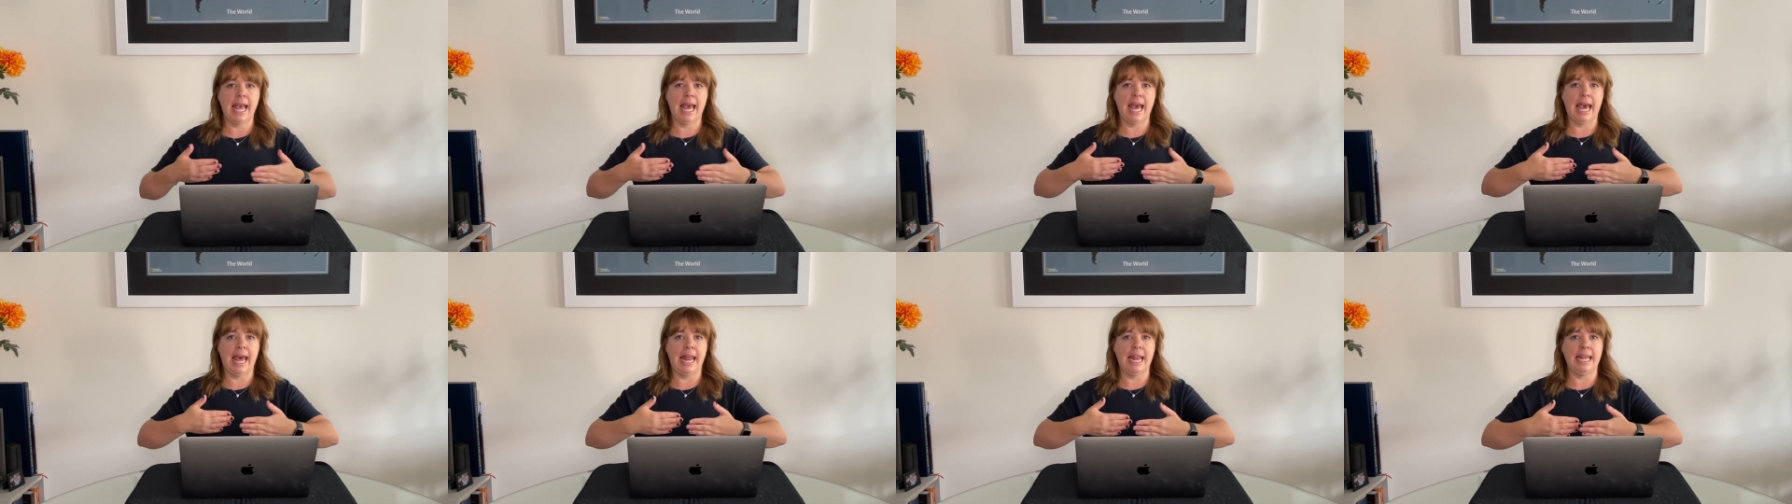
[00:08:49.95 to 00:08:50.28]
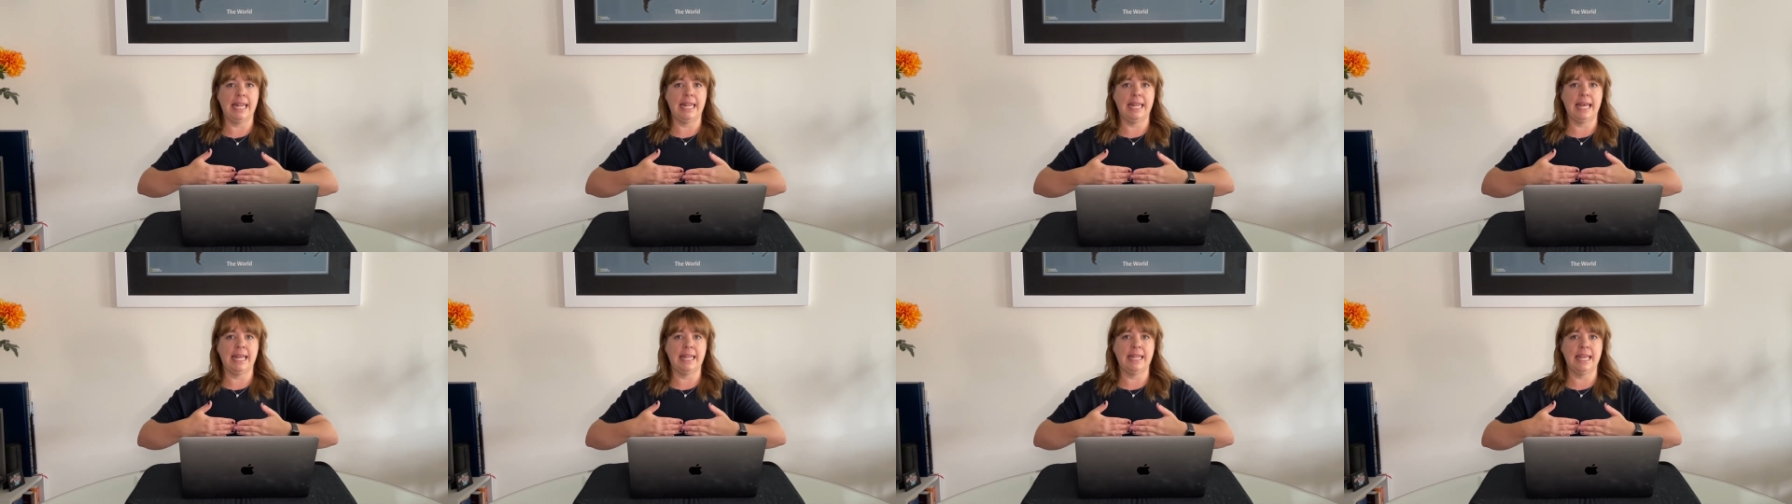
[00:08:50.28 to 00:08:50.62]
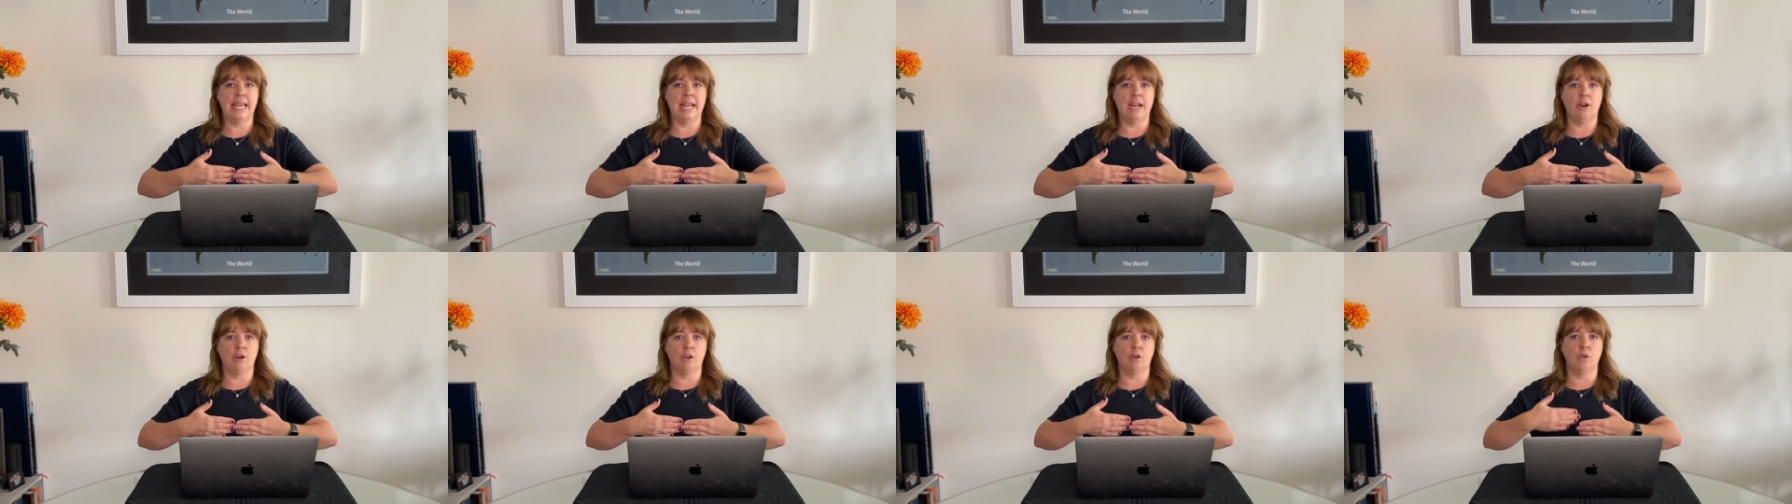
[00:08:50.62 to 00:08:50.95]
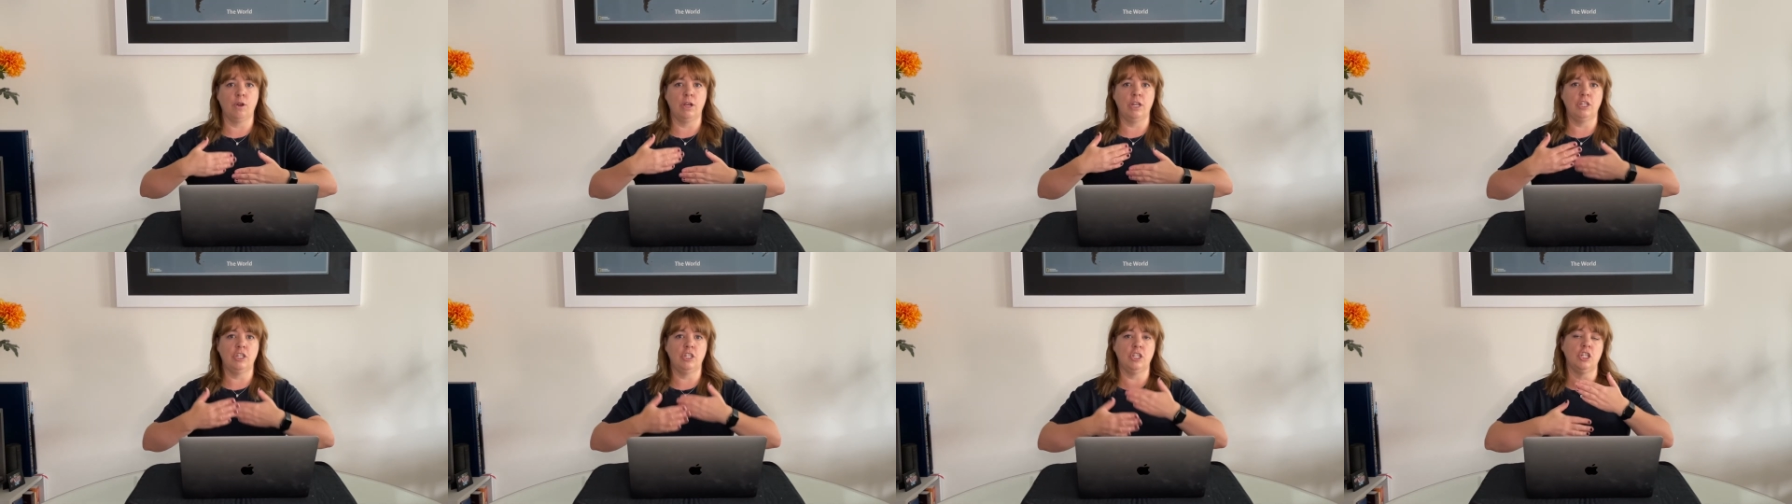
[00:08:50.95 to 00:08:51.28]
and then they are
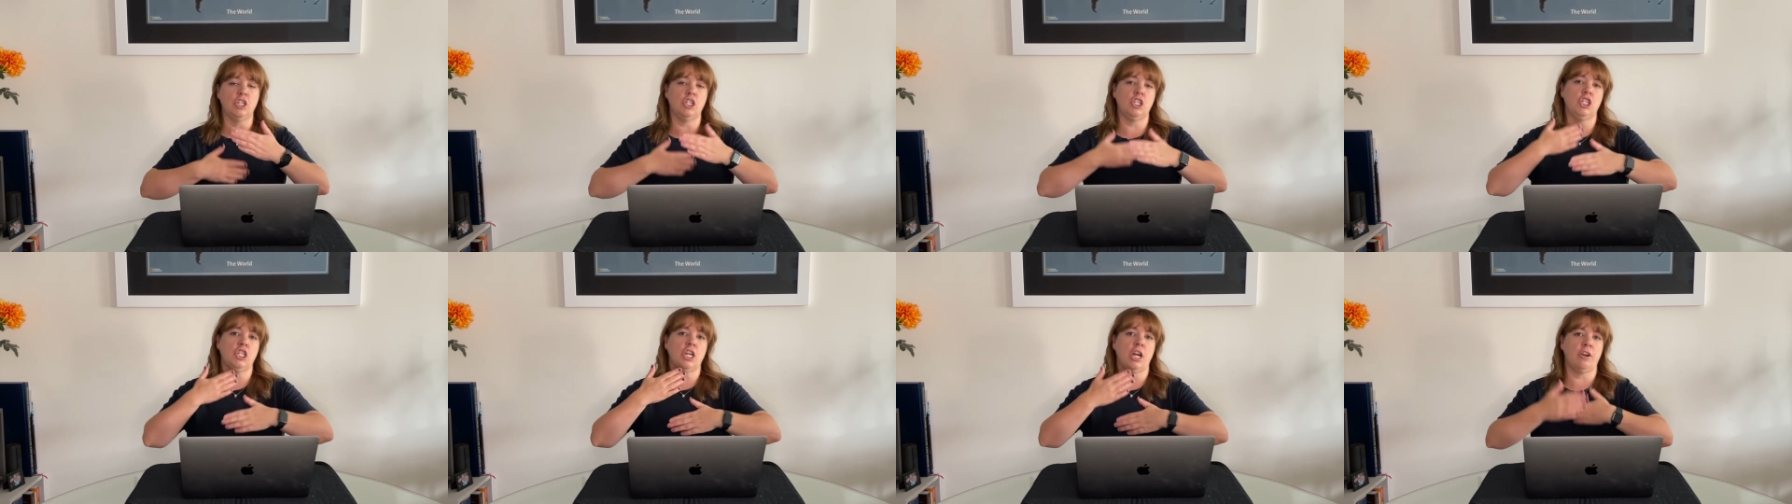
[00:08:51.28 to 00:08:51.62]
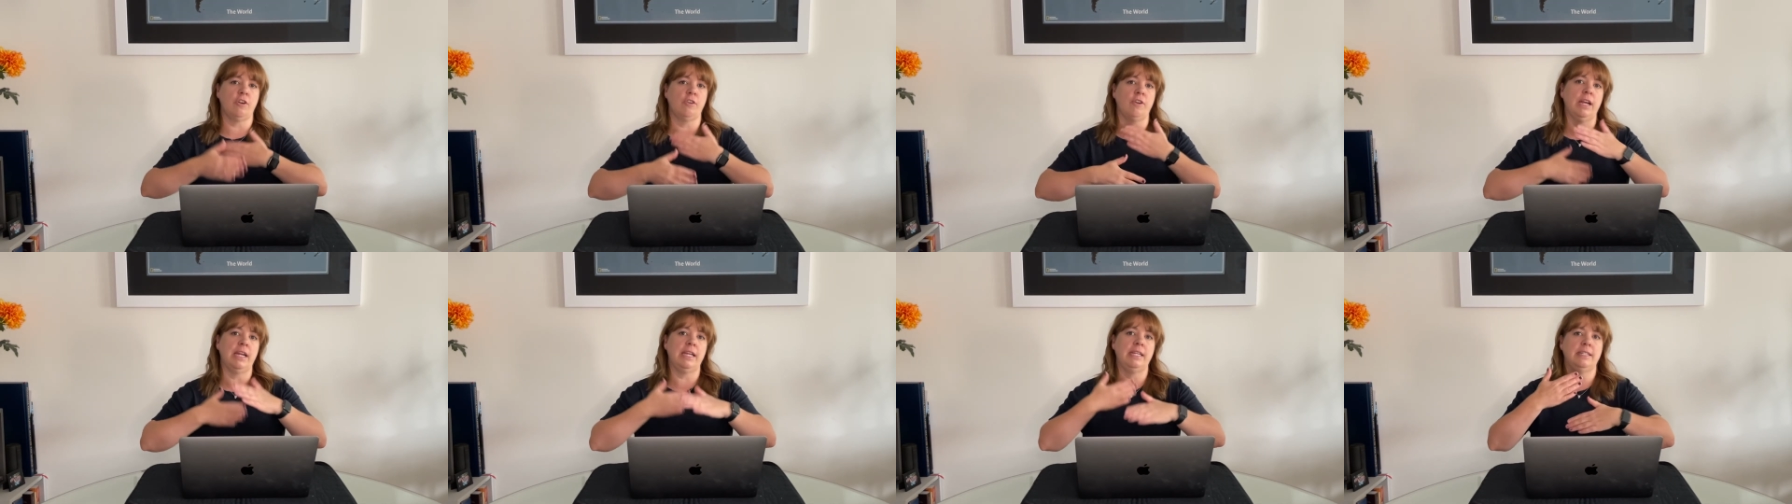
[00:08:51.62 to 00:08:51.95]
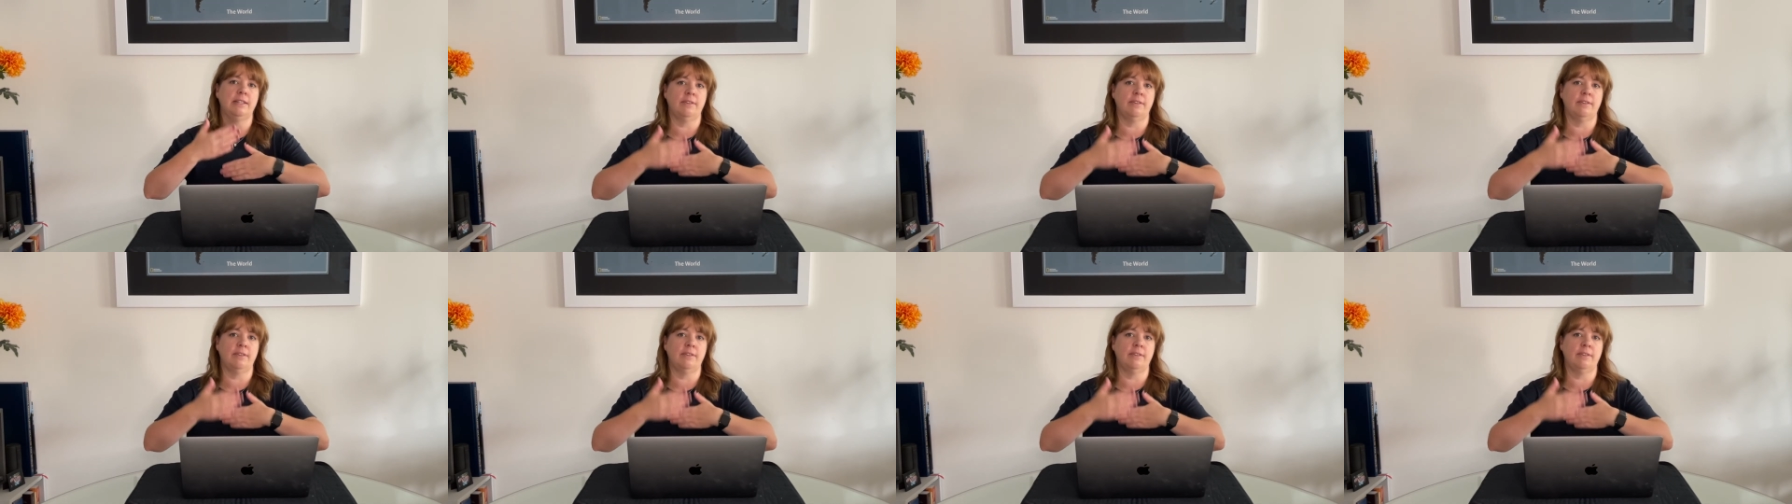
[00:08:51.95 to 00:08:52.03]
going to generate